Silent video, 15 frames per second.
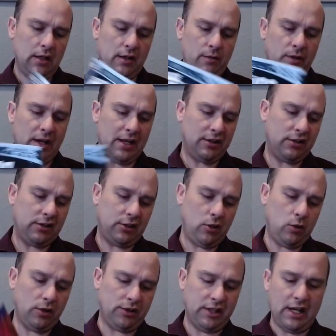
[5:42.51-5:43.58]
Then we got
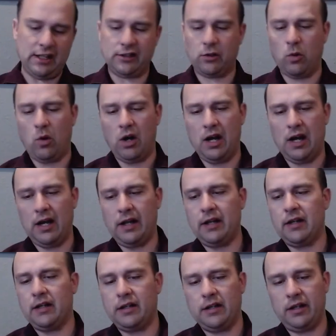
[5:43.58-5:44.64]
Suicide Squad
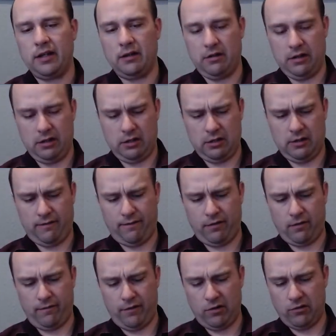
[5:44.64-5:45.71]
uh,
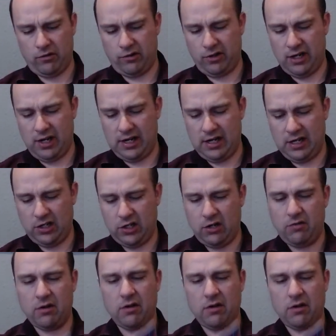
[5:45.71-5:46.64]
from Future State, issue